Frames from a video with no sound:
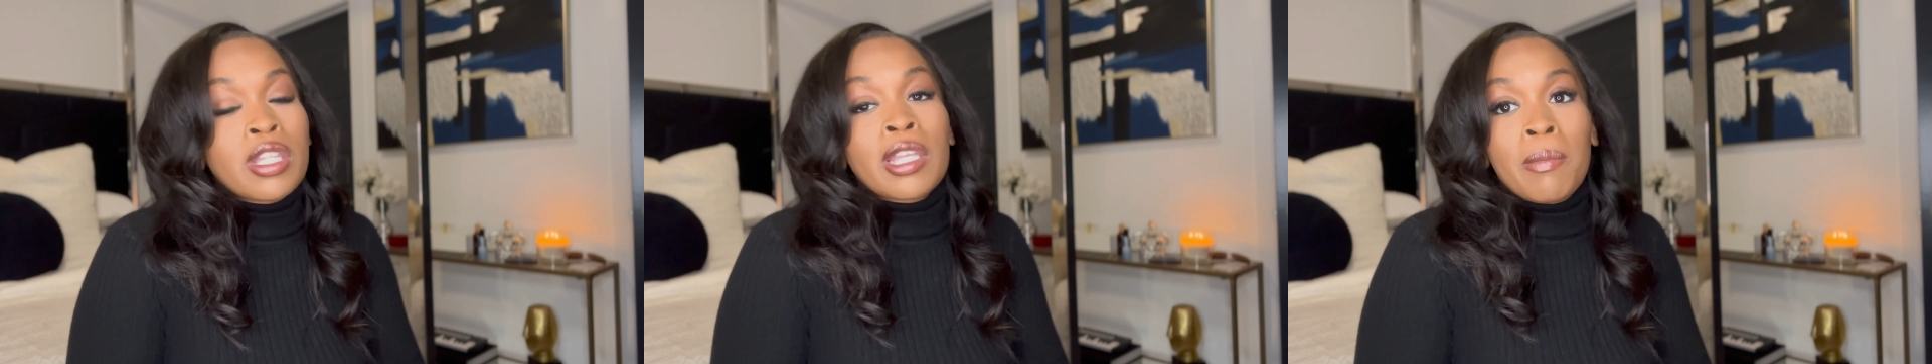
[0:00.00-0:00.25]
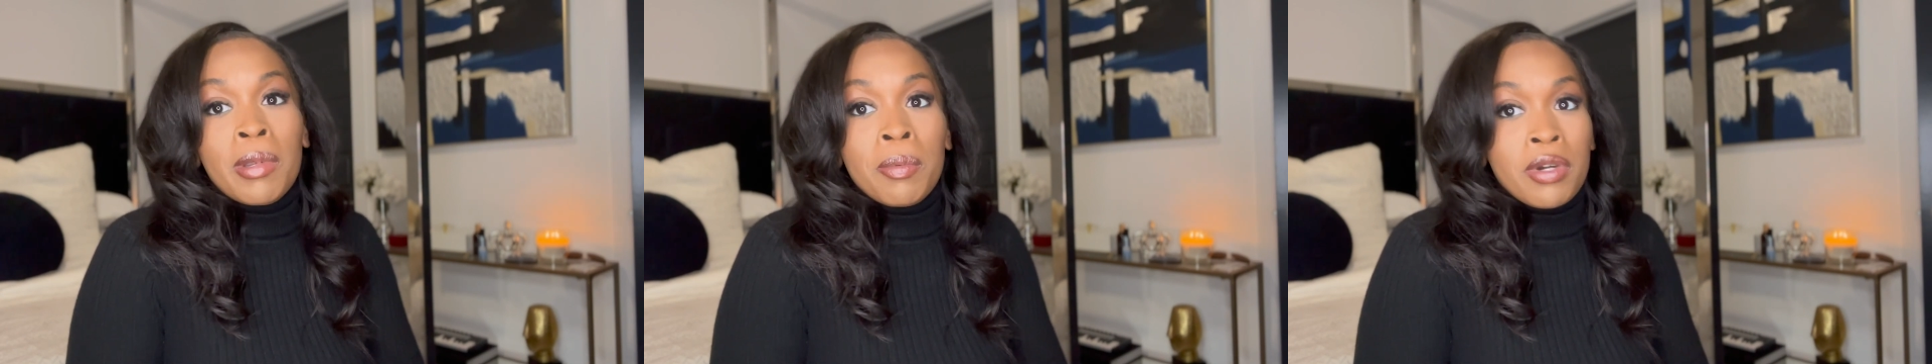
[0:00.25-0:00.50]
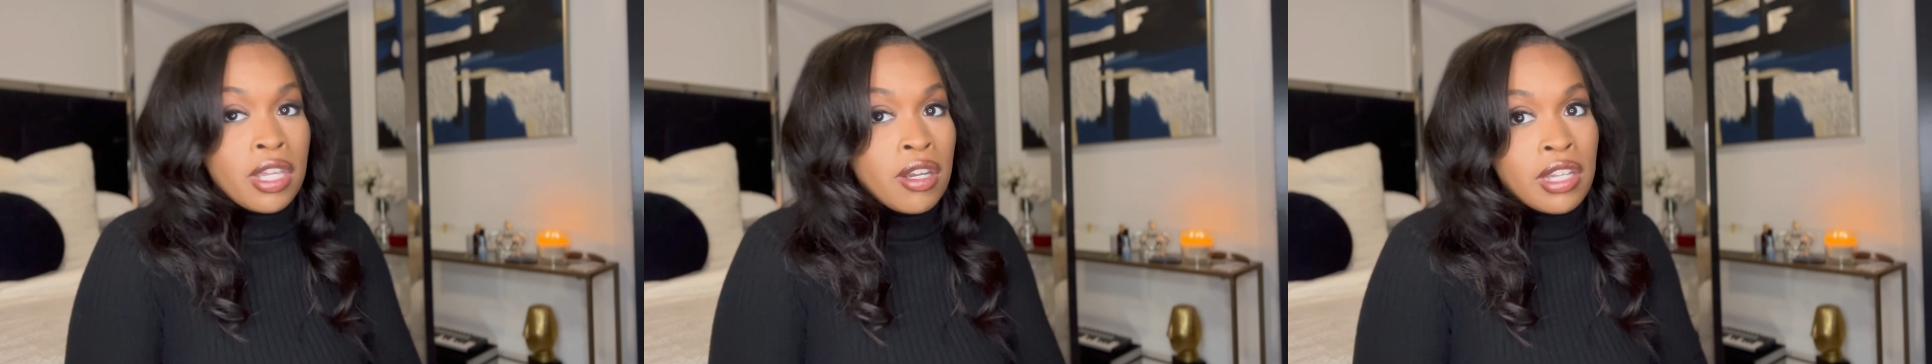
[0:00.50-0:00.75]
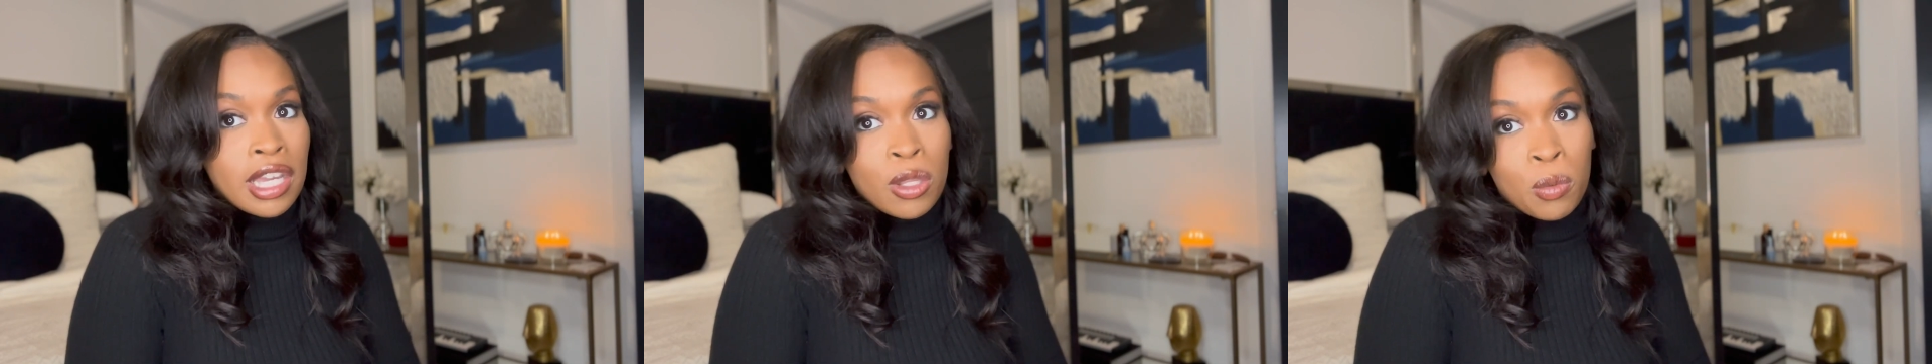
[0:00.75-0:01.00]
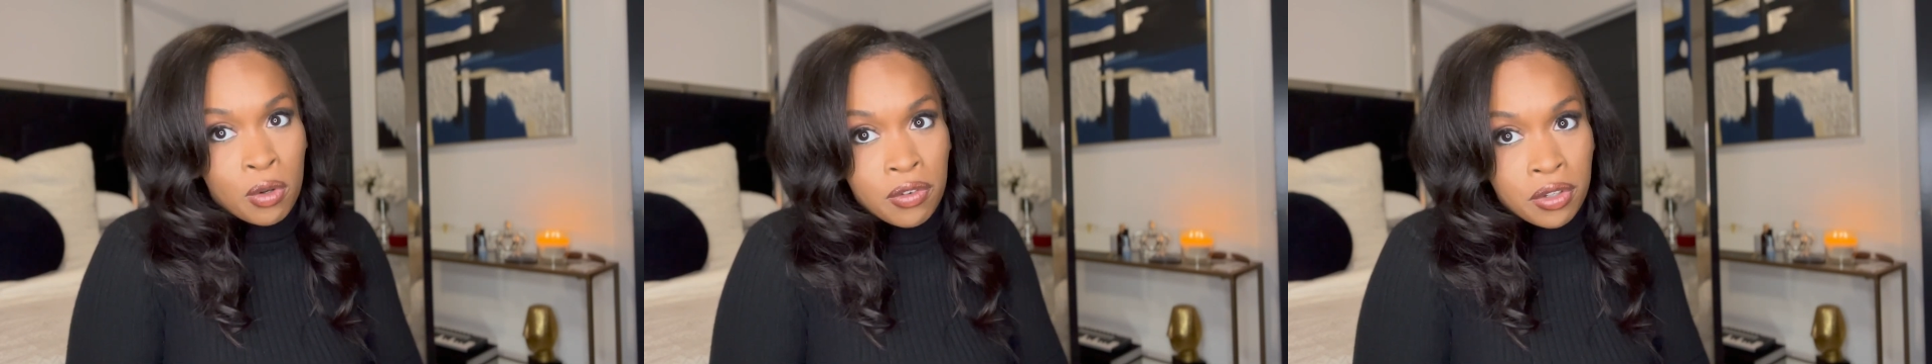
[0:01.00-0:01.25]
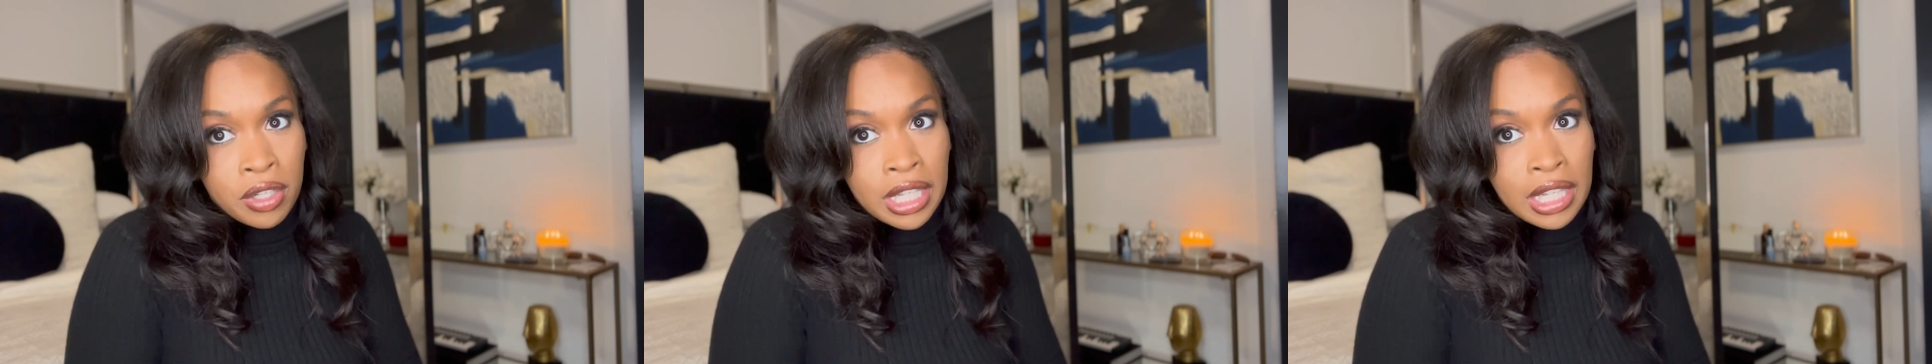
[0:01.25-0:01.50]
Some people heal like the
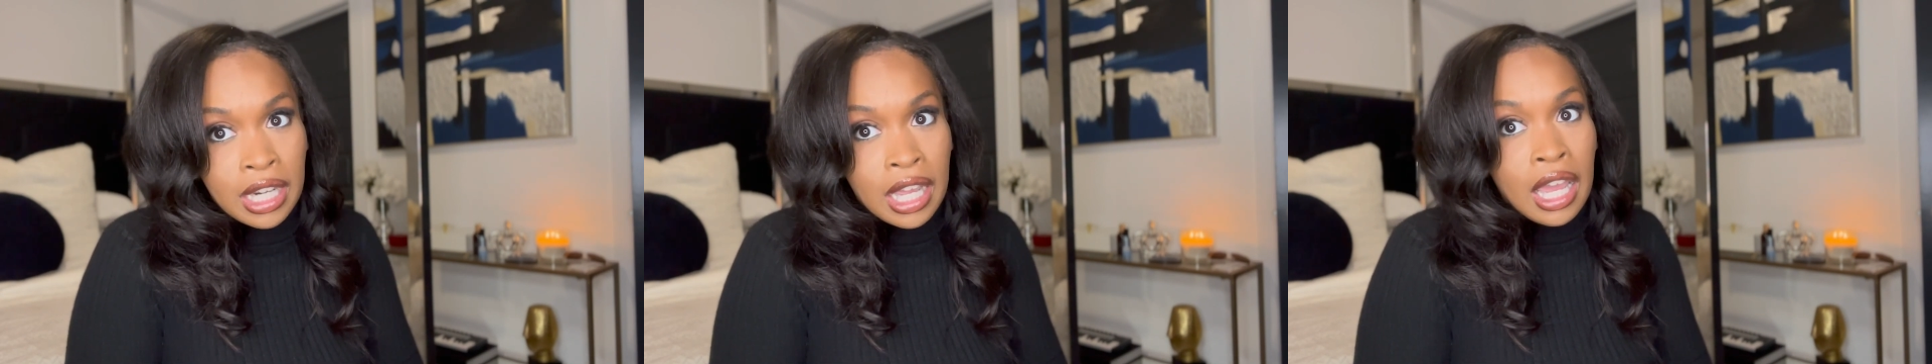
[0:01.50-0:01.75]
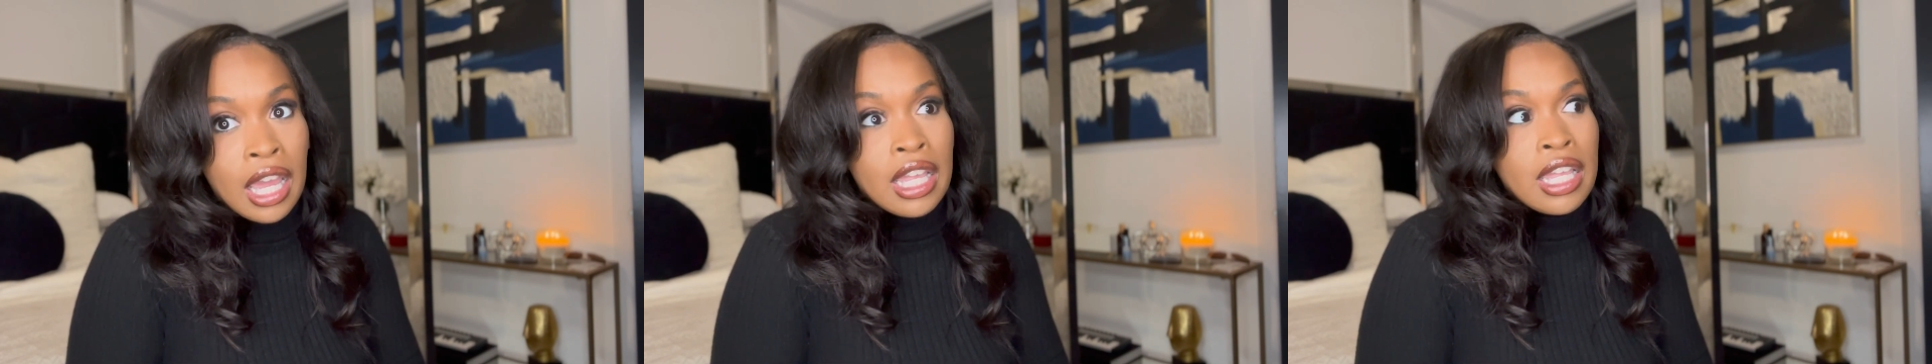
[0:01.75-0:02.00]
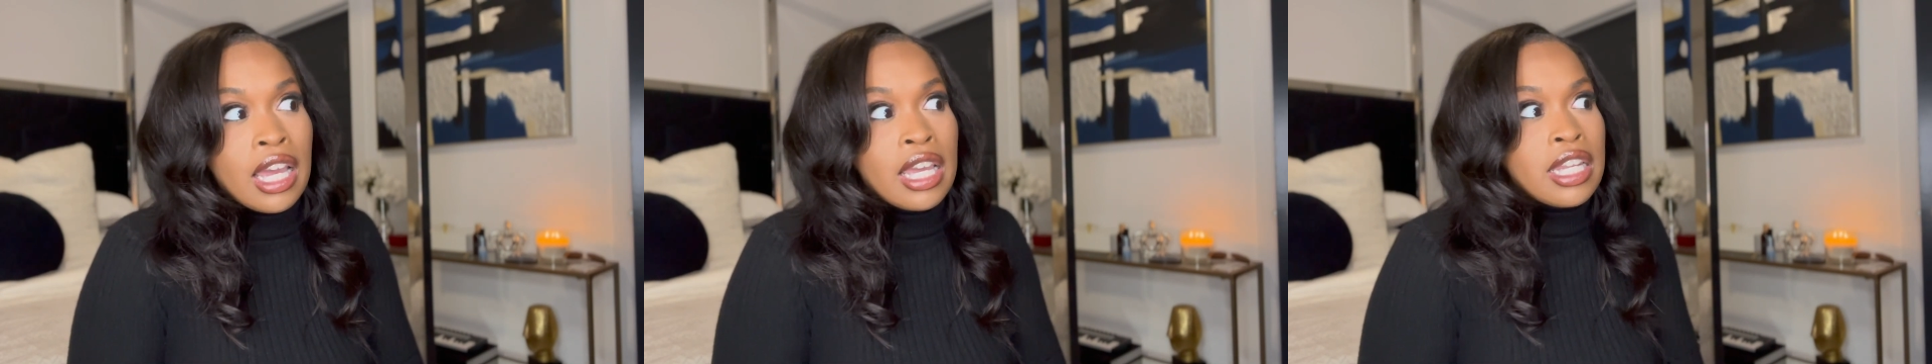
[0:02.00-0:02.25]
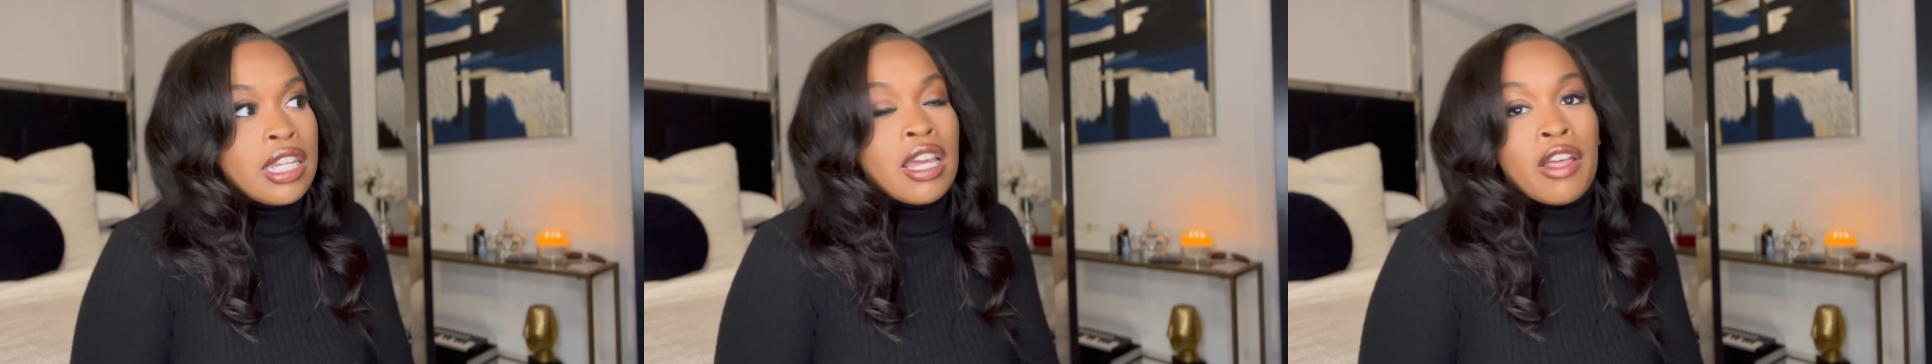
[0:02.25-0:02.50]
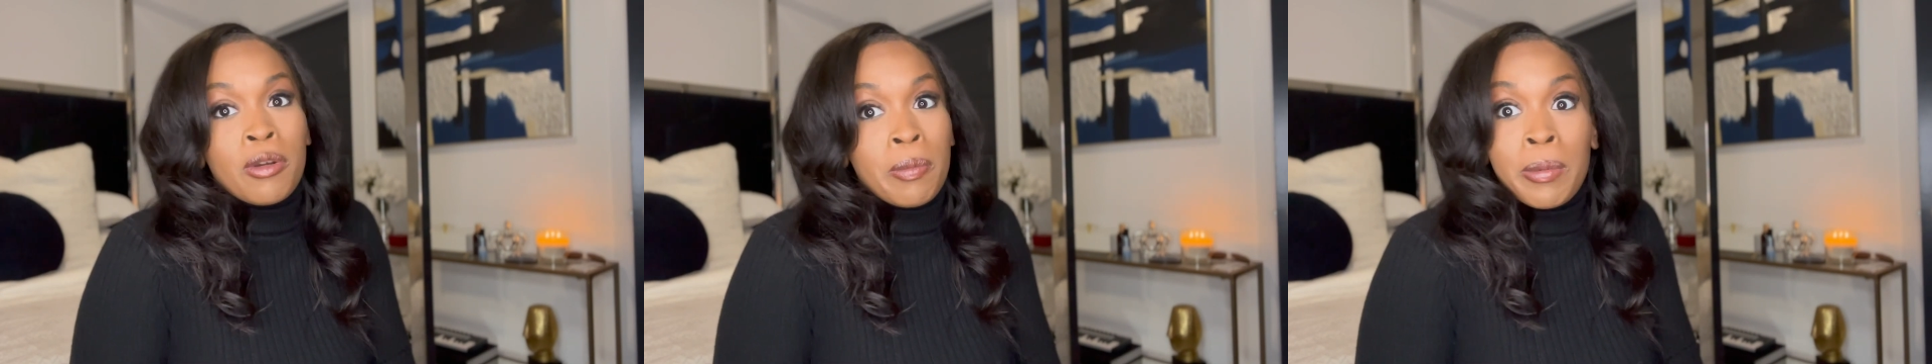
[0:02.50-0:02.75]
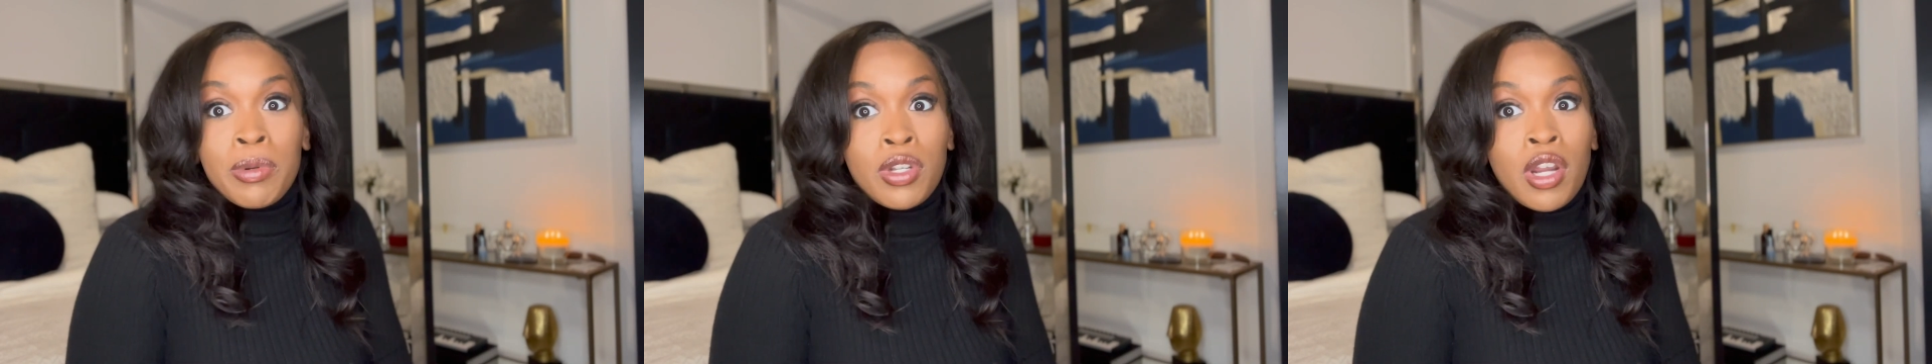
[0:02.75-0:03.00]
Wolverine, and
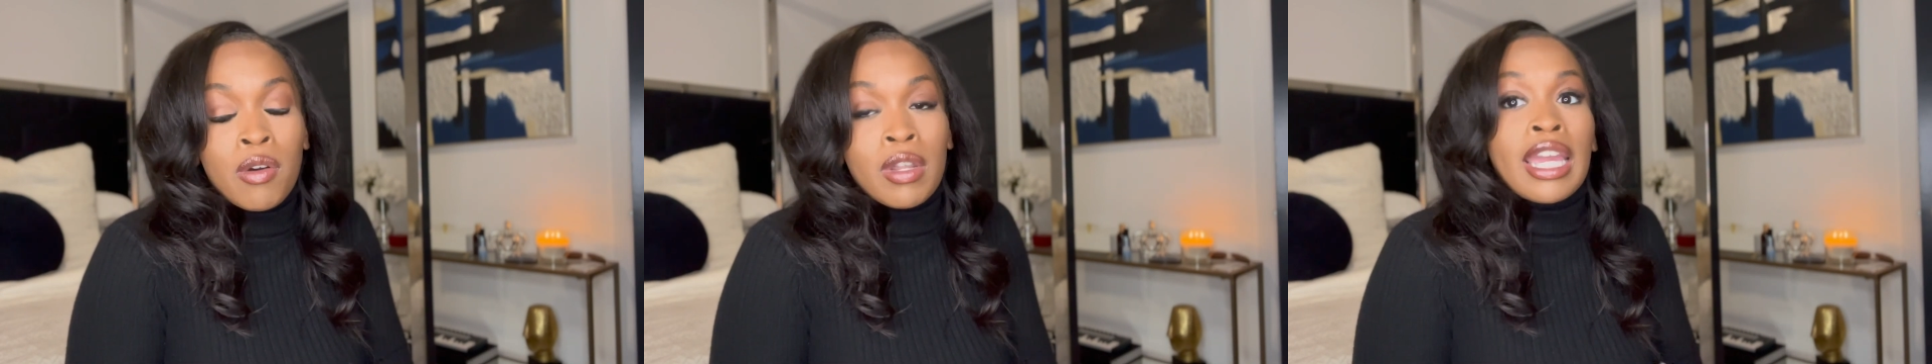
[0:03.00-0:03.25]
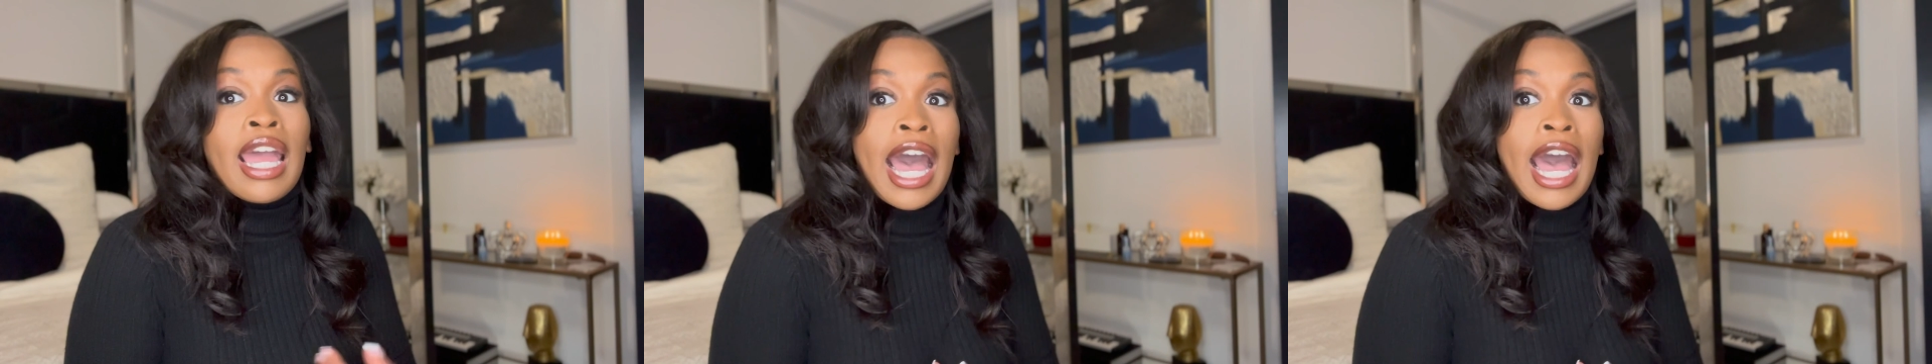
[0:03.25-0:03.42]
other people's don't.